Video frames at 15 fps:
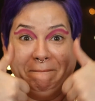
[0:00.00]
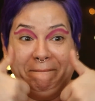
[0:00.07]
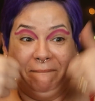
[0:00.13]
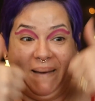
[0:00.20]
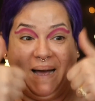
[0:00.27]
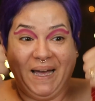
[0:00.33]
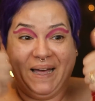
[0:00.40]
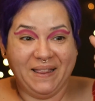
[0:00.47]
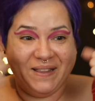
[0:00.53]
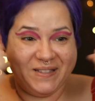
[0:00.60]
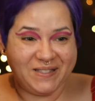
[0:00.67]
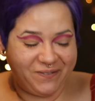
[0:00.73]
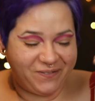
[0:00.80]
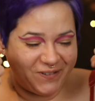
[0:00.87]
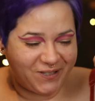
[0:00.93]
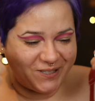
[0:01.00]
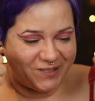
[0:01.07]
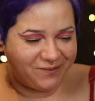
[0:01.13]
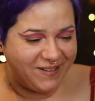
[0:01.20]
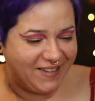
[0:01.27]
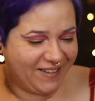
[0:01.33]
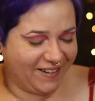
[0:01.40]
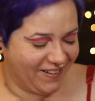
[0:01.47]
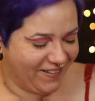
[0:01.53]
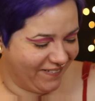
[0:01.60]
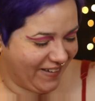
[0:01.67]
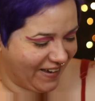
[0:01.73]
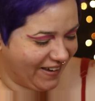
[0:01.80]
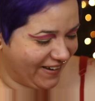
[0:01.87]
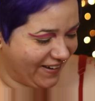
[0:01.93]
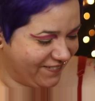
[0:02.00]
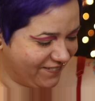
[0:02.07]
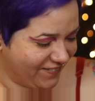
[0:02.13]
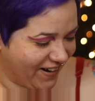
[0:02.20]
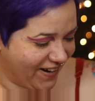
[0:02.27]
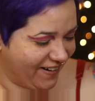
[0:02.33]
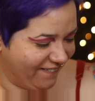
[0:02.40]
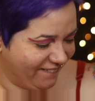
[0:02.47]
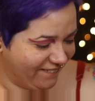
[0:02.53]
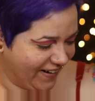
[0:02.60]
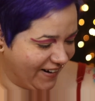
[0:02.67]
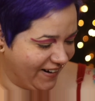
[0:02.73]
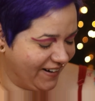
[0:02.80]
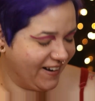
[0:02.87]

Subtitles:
That's a first win. Okay, all right, all right.